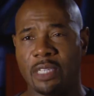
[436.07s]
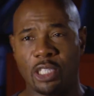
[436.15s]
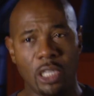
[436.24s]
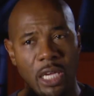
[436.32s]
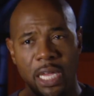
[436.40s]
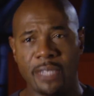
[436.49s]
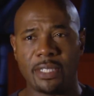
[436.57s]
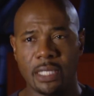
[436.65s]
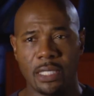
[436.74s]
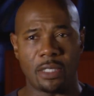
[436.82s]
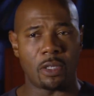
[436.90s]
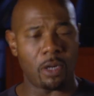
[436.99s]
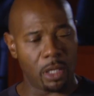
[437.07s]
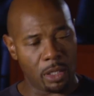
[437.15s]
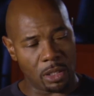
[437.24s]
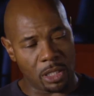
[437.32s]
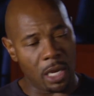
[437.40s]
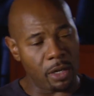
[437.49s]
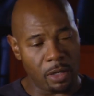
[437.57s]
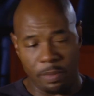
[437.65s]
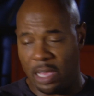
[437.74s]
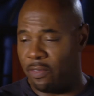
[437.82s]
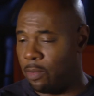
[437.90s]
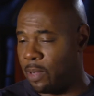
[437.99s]
And she instantly started telling them
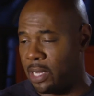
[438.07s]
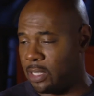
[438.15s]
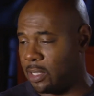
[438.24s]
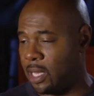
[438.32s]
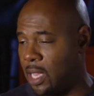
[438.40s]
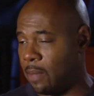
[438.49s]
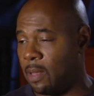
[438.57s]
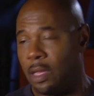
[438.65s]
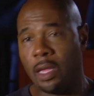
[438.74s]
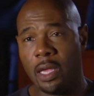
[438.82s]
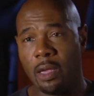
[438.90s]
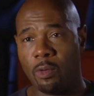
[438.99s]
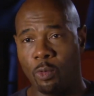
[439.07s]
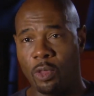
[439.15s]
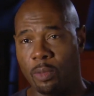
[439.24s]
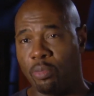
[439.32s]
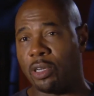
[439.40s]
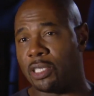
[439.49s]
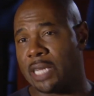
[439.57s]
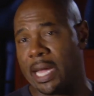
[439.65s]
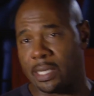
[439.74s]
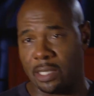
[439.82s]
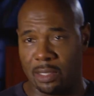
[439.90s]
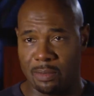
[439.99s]
everybody's name with a British
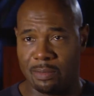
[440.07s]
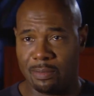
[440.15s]
accent.